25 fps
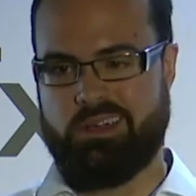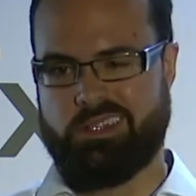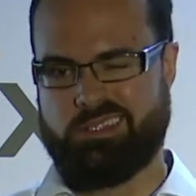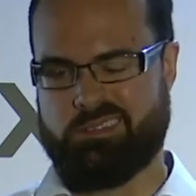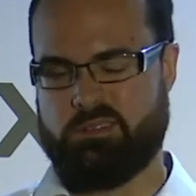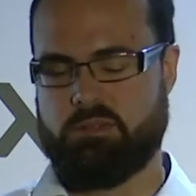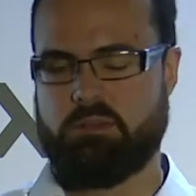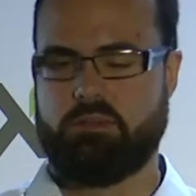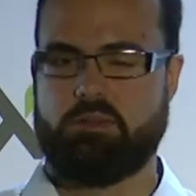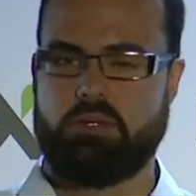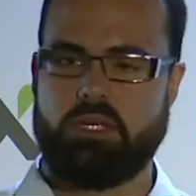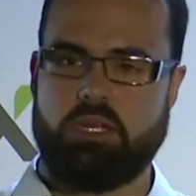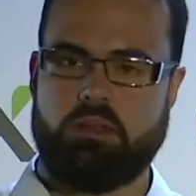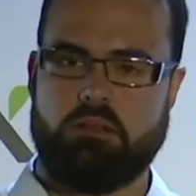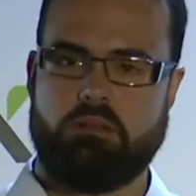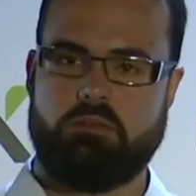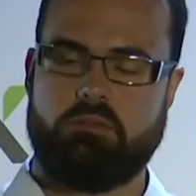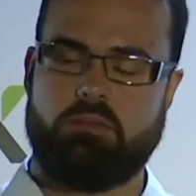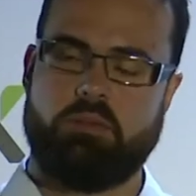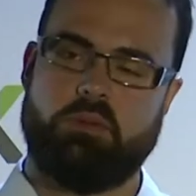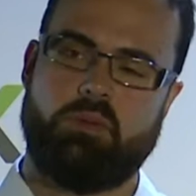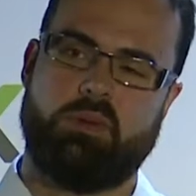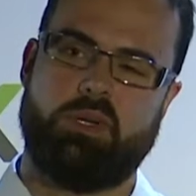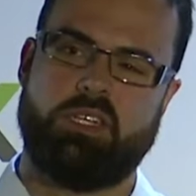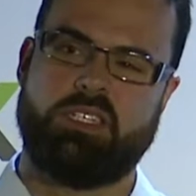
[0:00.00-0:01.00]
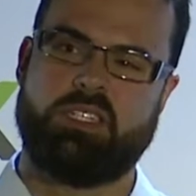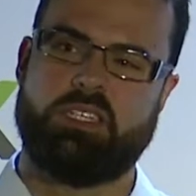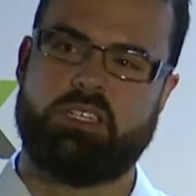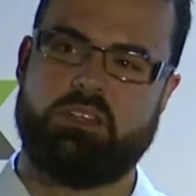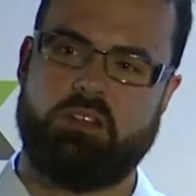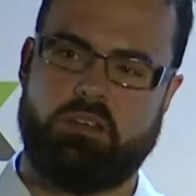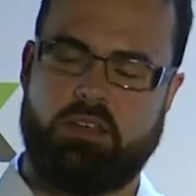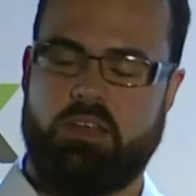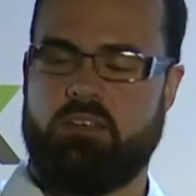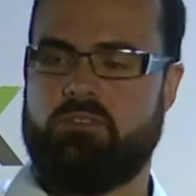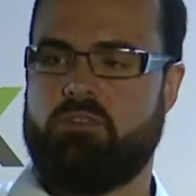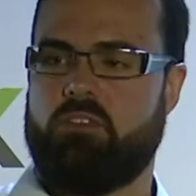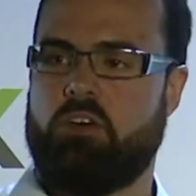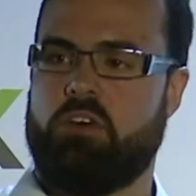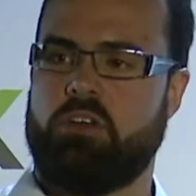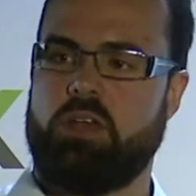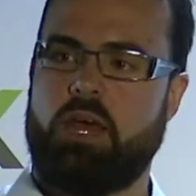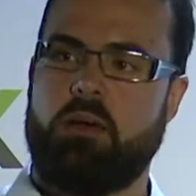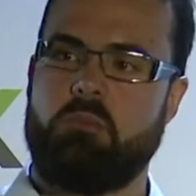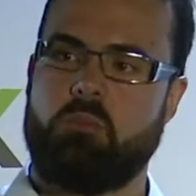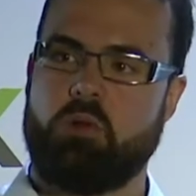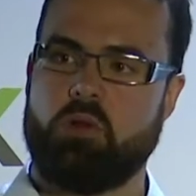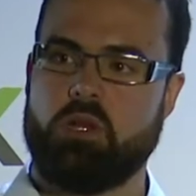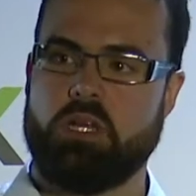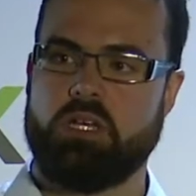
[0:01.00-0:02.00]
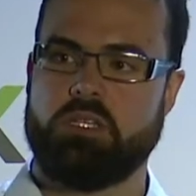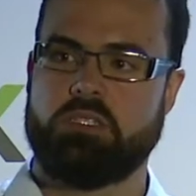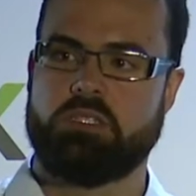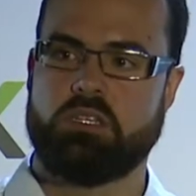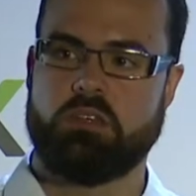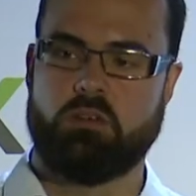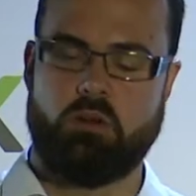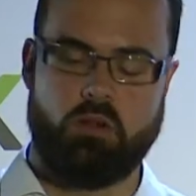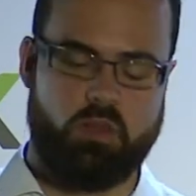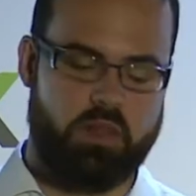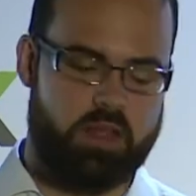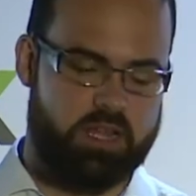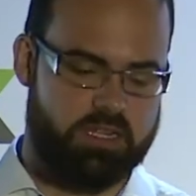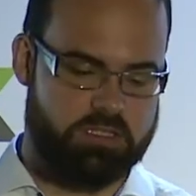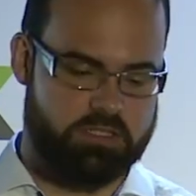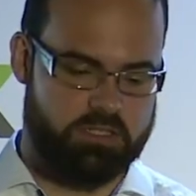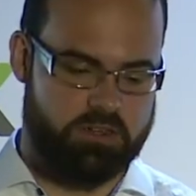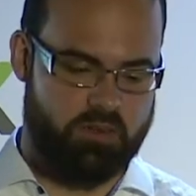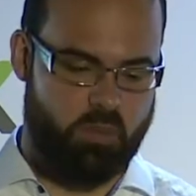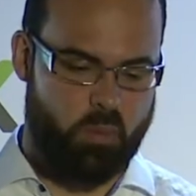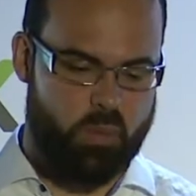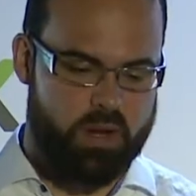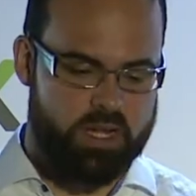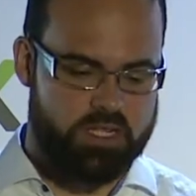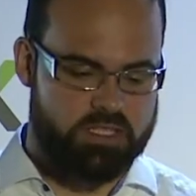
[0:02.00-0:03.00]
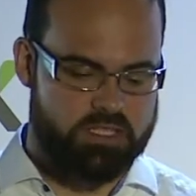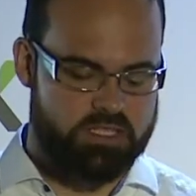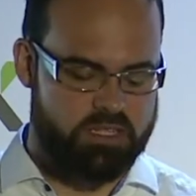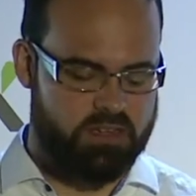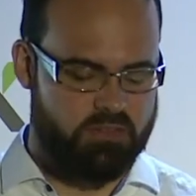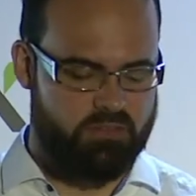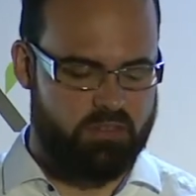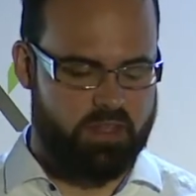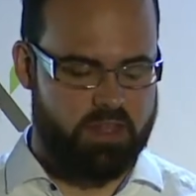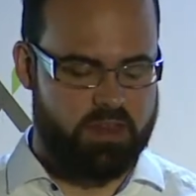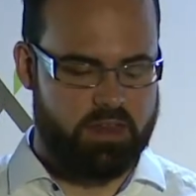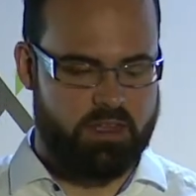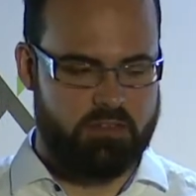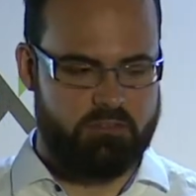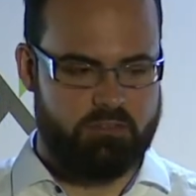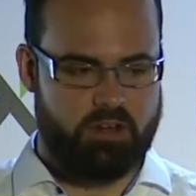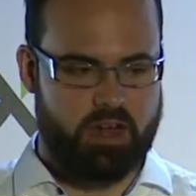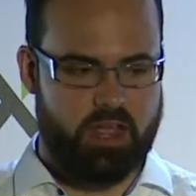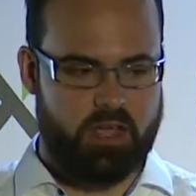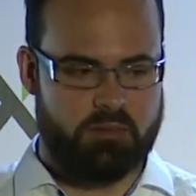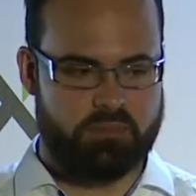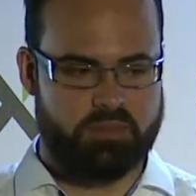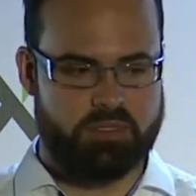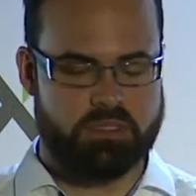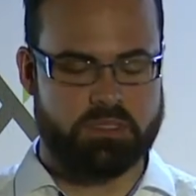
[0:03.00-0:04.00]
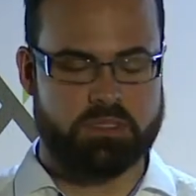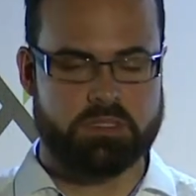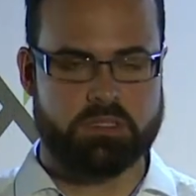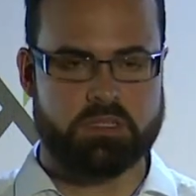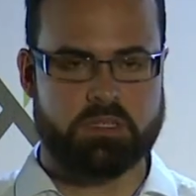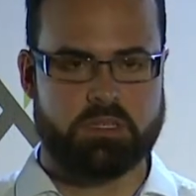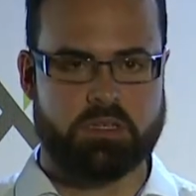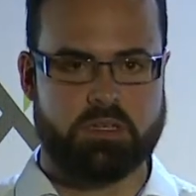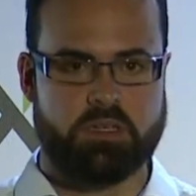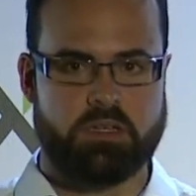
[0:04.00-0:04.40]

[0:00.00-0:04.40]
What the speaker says: or we're just looking for anomalies and all that sort of weird stuff that never happens.